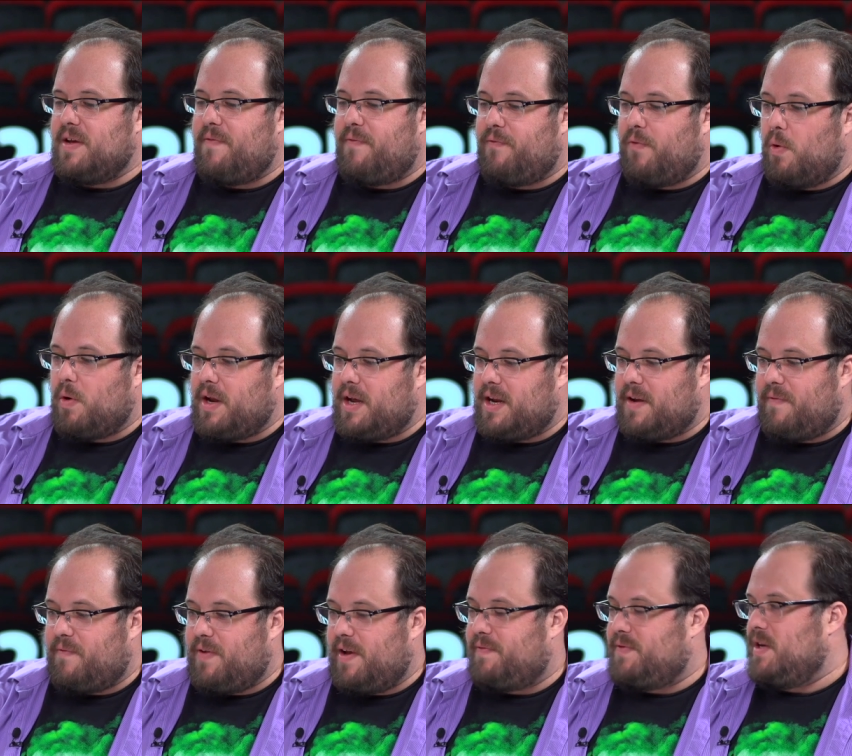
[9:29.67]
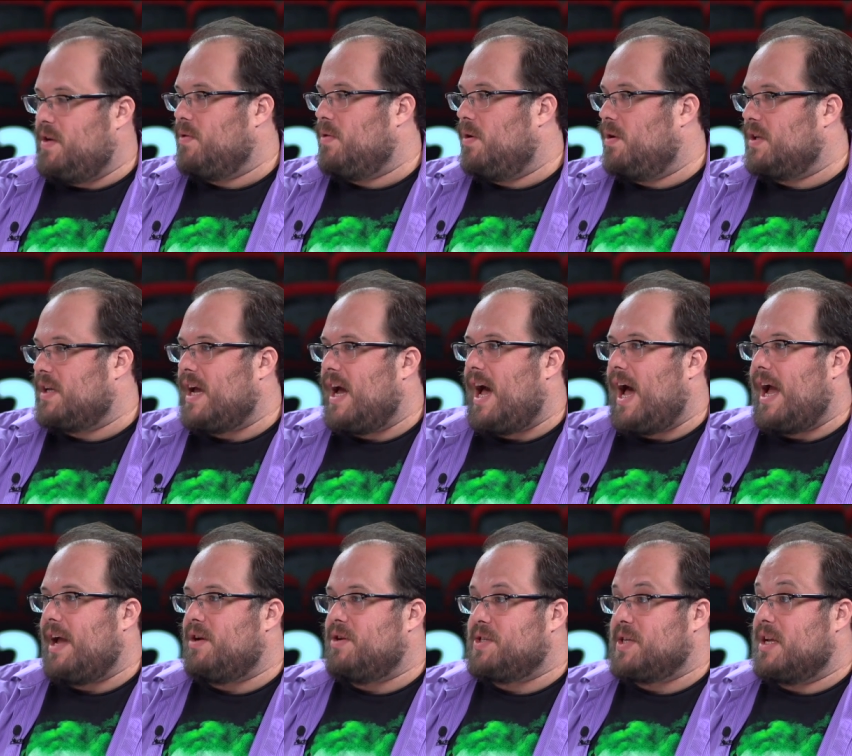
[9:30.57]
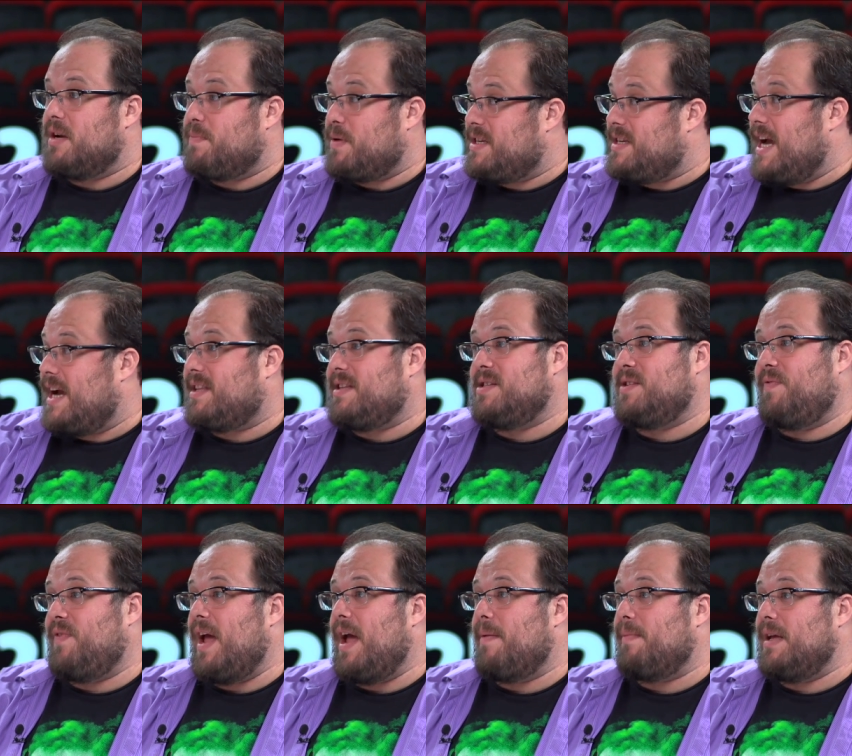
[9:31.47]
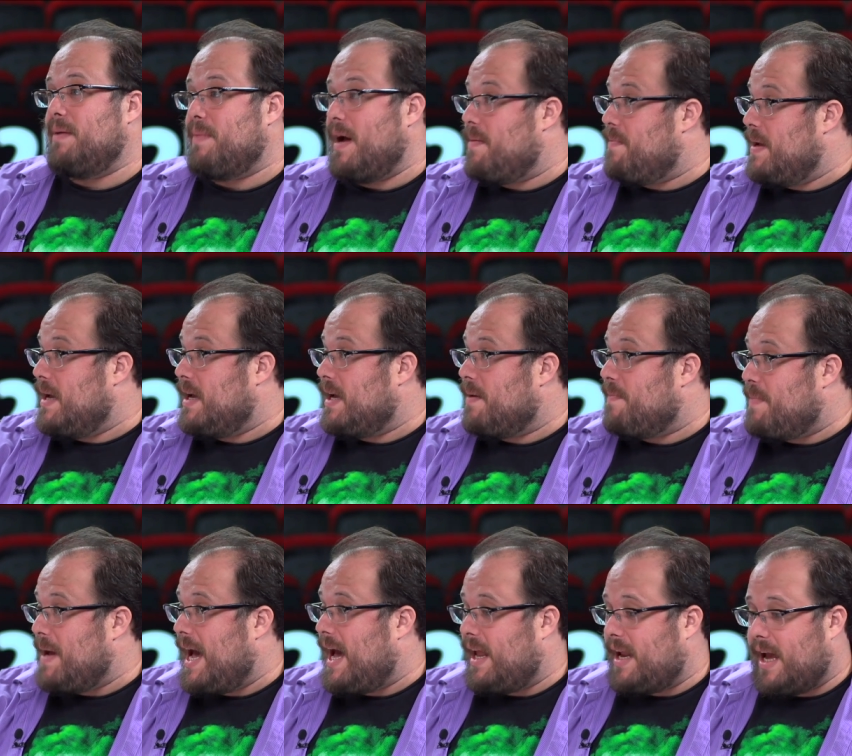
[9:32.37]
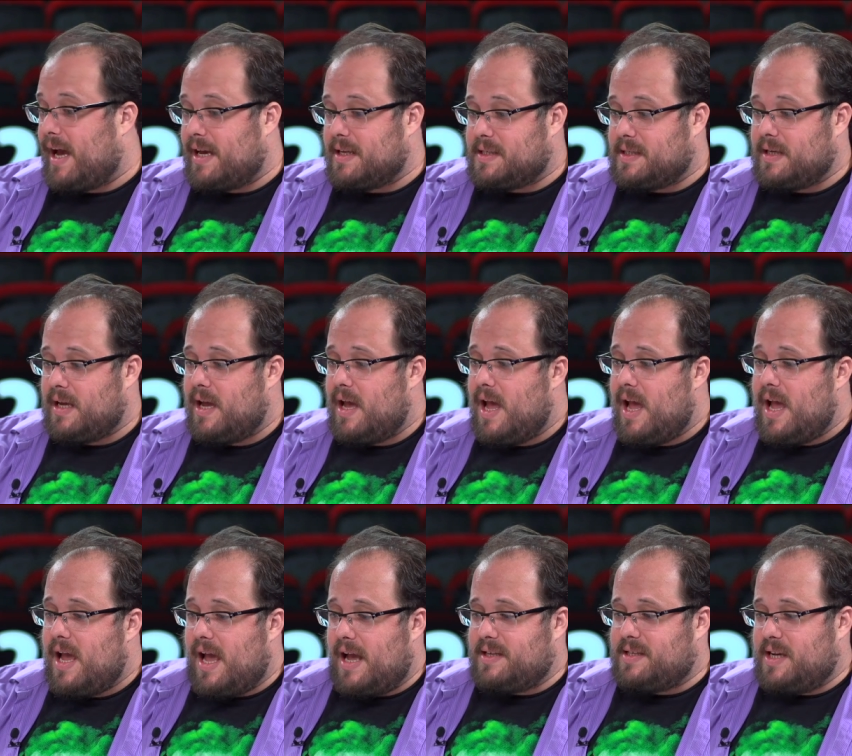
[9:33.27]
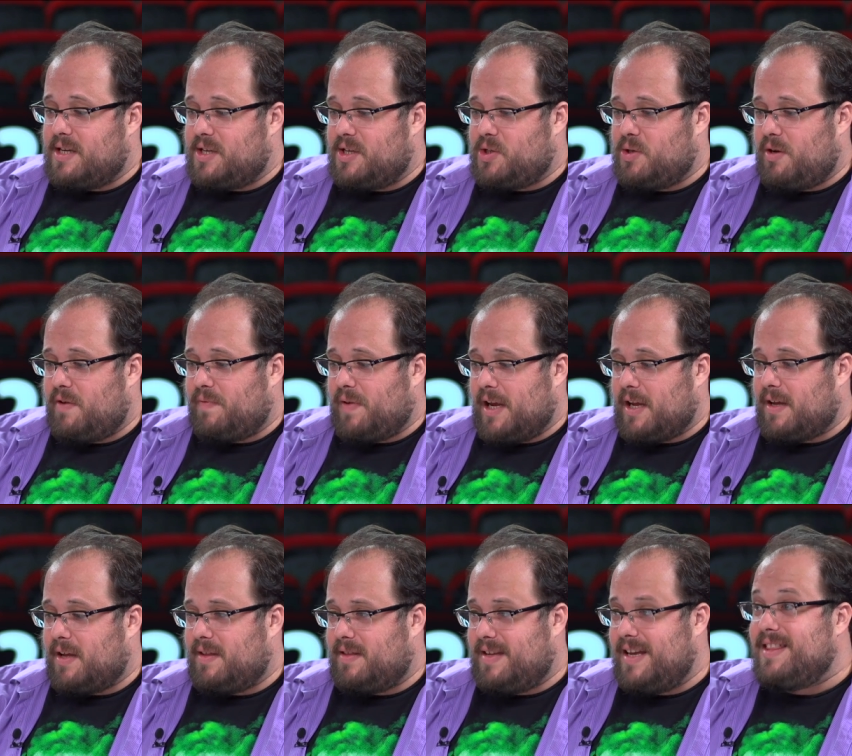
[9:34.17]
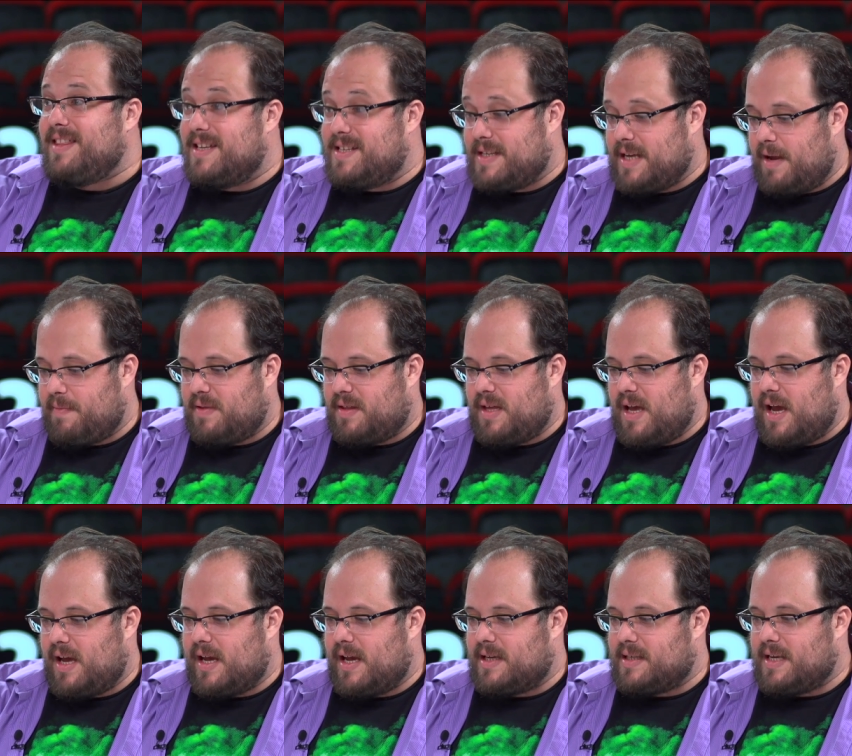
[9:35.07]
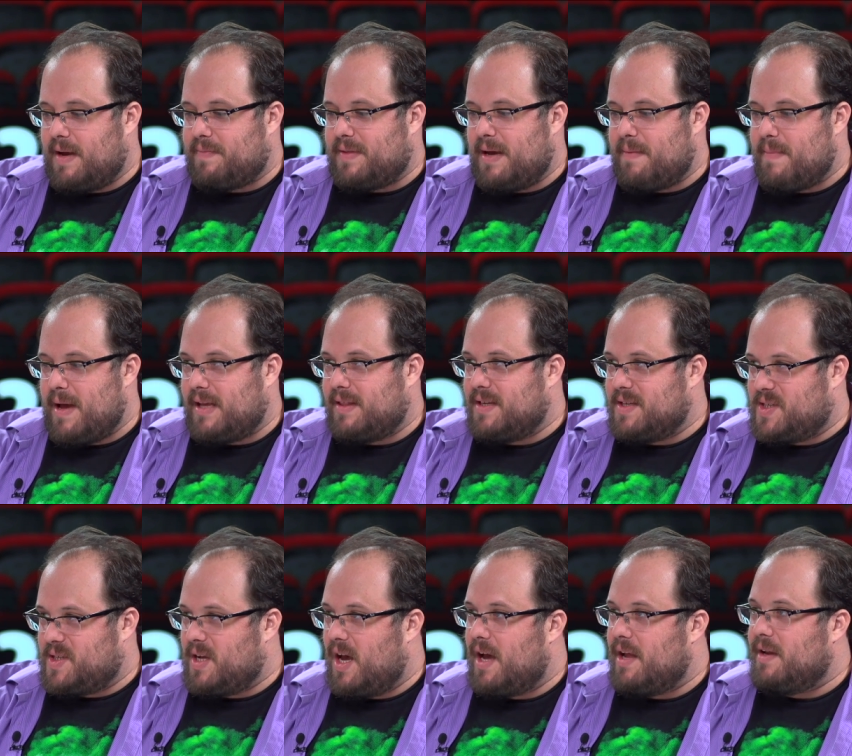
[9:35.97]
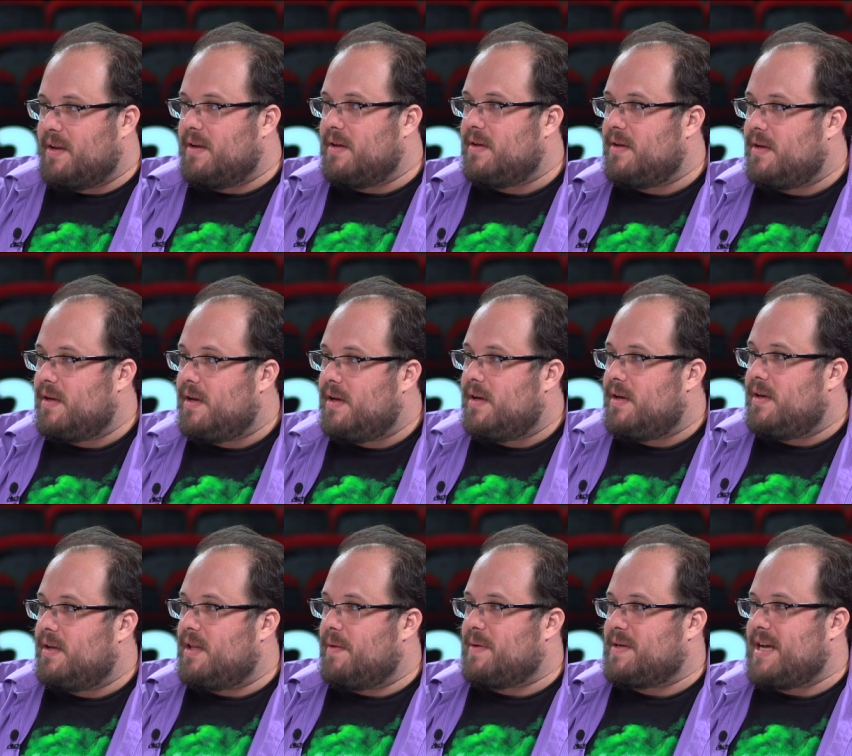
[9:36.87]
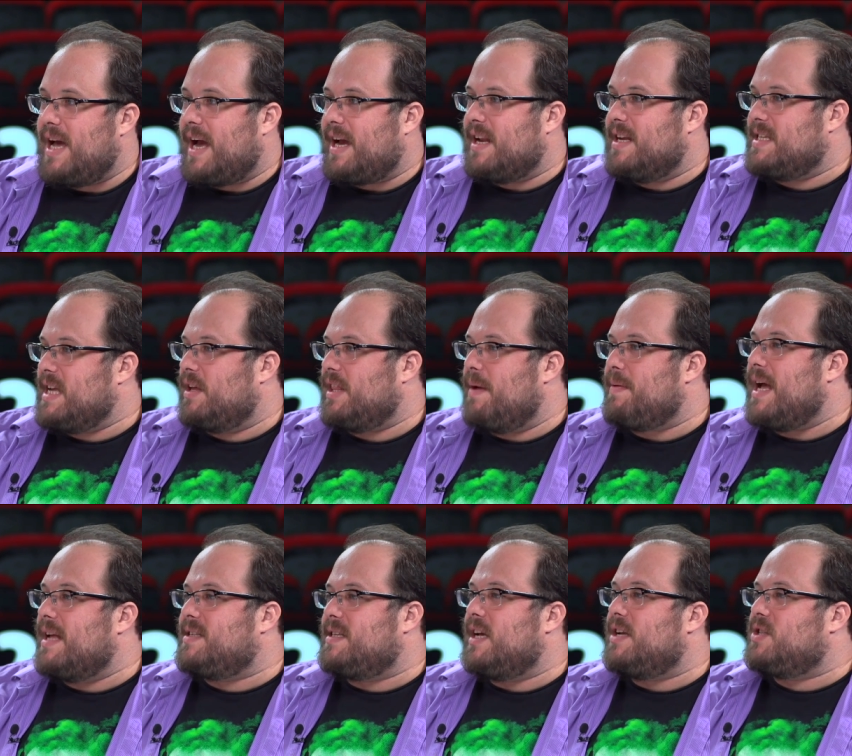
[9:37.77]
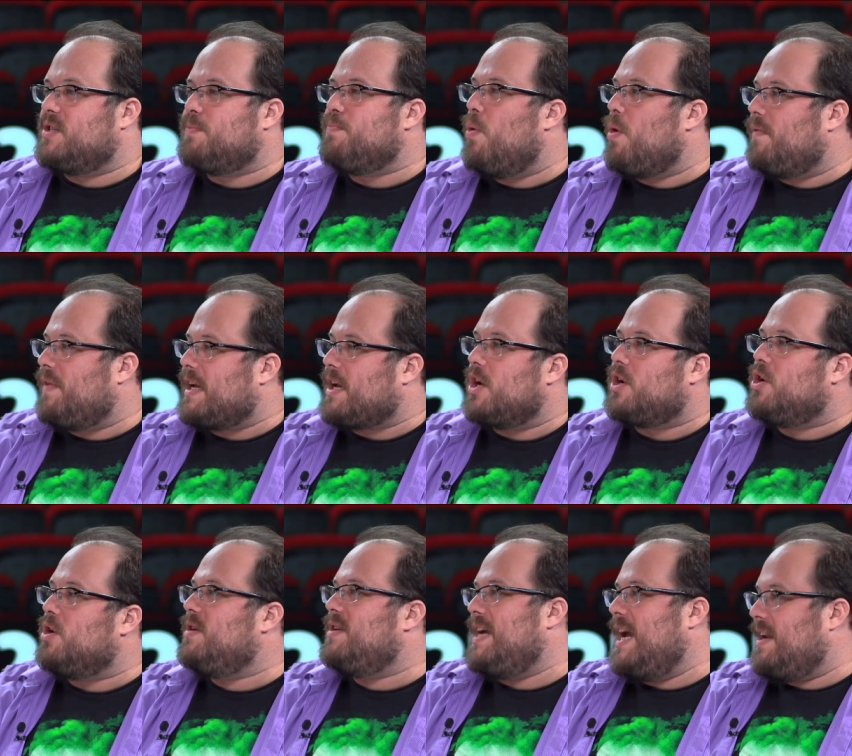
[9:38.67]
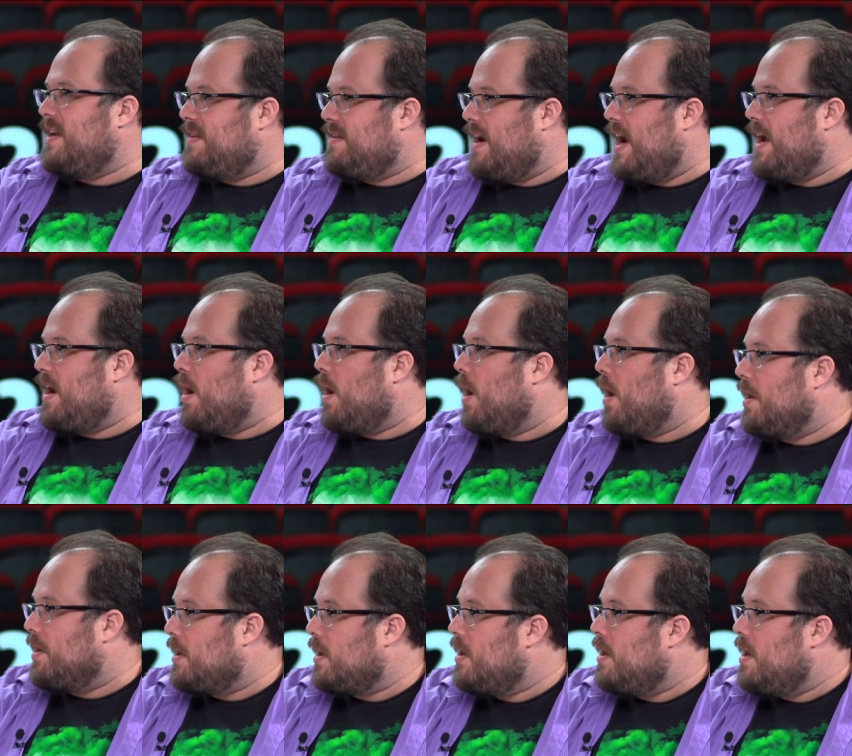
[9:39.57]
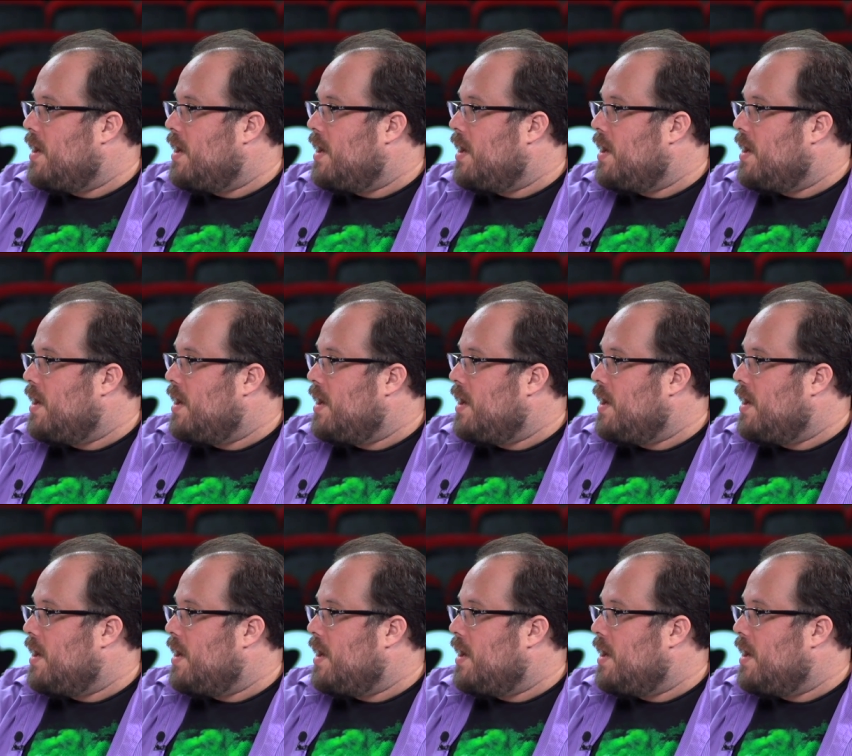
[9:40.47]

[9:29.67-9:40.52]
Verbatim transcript: the 40 to 50 year old guy who's going to protect his family by being a badass is they just sort of like did the same thing except they made the son the protagonist right. now. They, it's it's more like a good day to die hard.